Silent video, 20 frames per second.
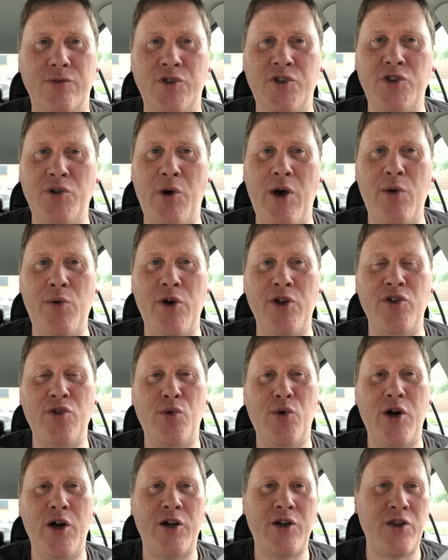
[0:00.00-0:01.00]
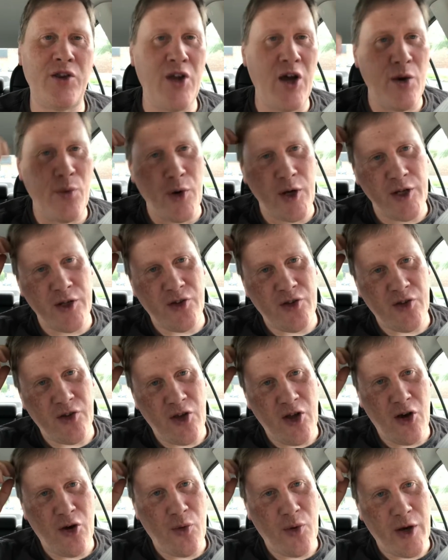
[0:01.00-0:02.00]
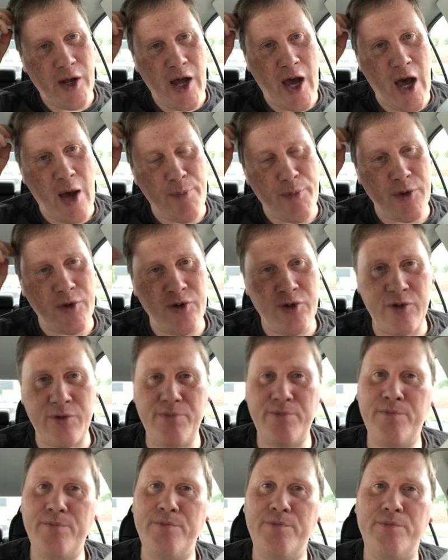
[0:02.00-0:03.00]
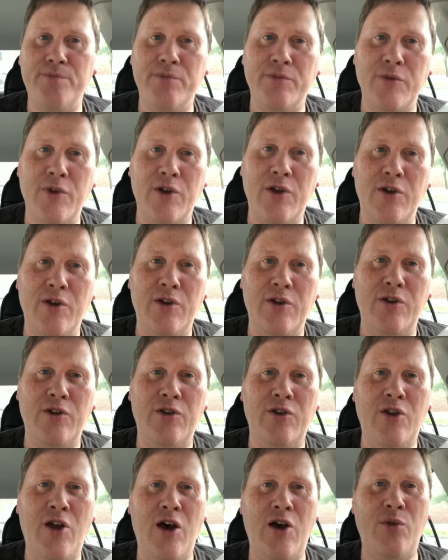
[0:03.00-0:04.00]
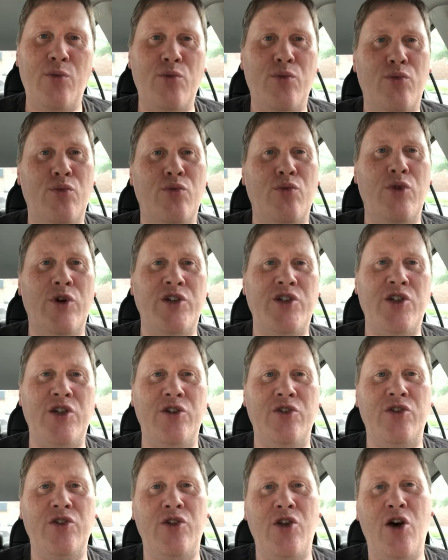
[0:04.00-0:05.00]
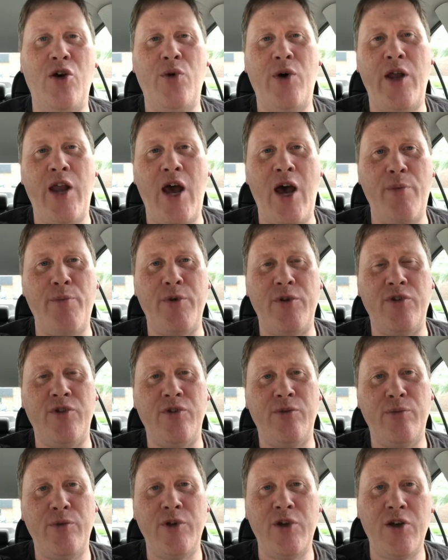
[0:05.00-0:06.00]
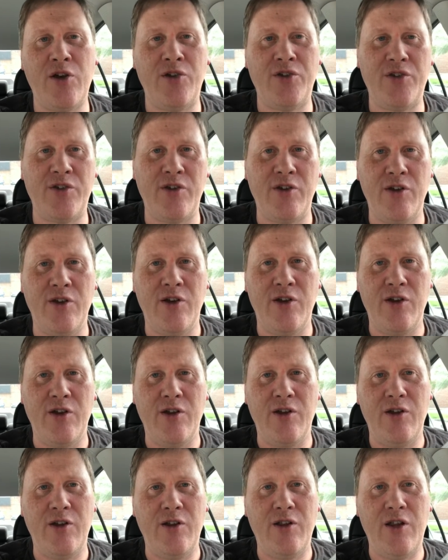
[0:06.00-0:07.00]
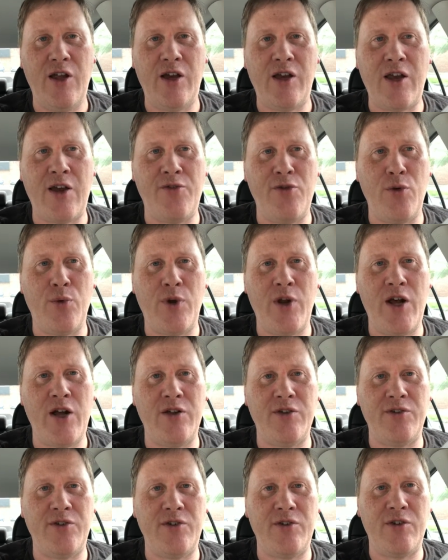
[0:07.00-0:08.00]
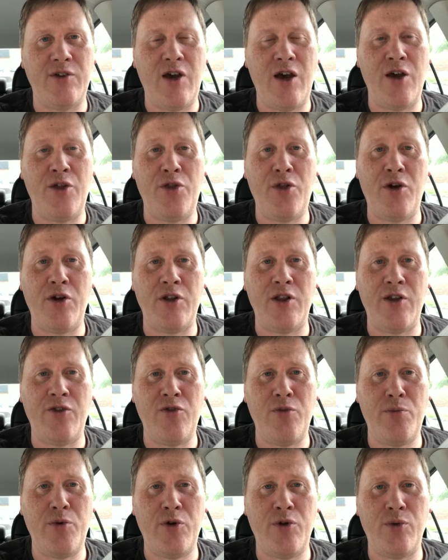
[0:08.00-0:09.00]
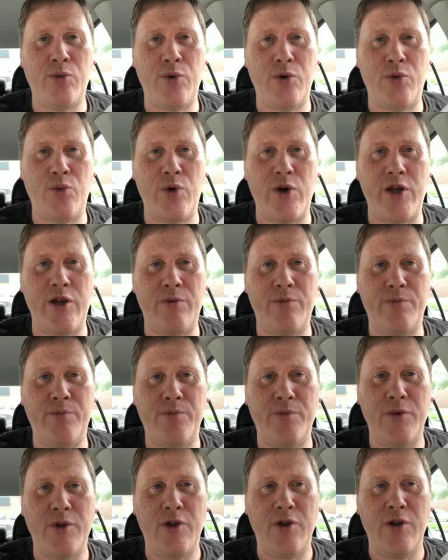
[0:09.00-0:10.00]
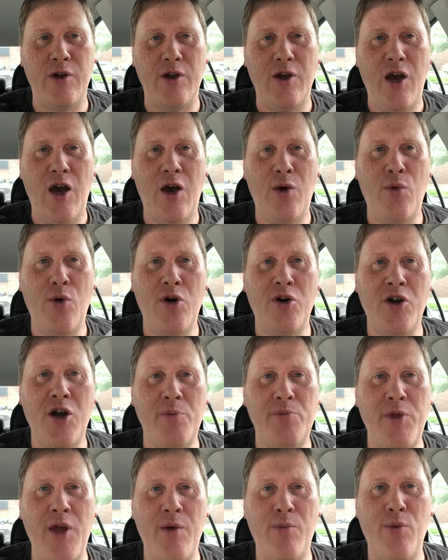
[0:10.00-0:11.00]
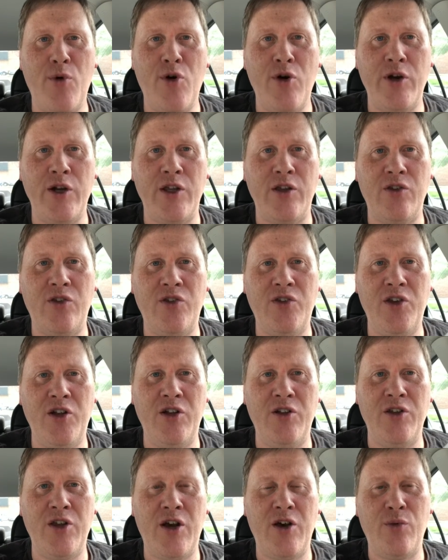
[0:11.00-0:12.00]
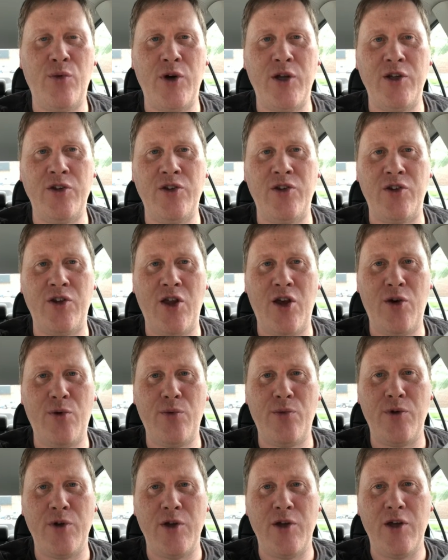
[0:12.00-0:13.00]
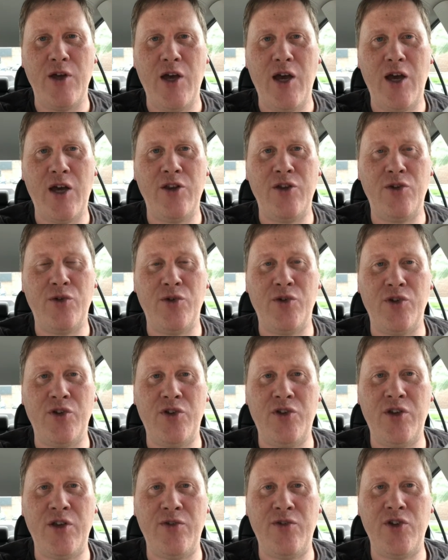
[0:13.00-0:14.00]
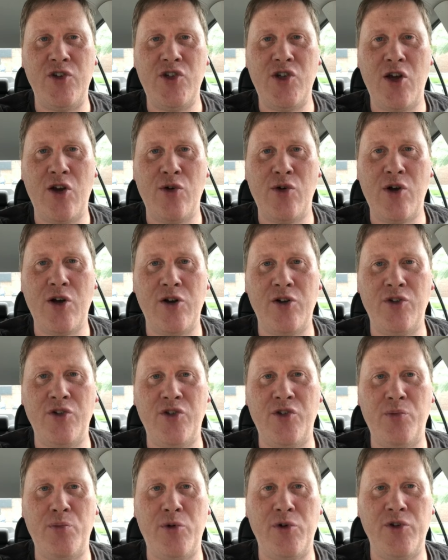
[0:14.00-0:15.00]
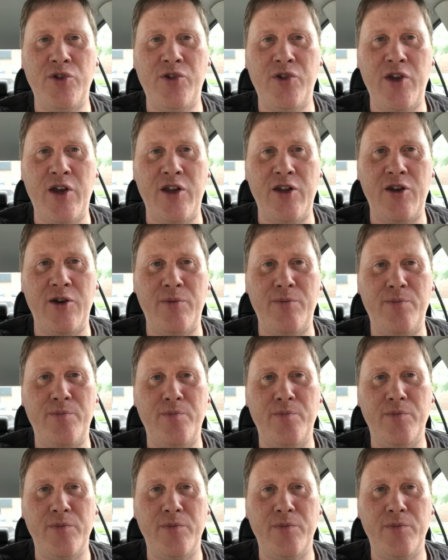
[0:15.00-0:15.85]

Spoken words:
So I went to work not wanting to know what happened, not wishing to know what happened, because like everyone else, I thought Liverpool would win. I woke up that morning still not wanting to know. and there was a TV show called Sports Stadium,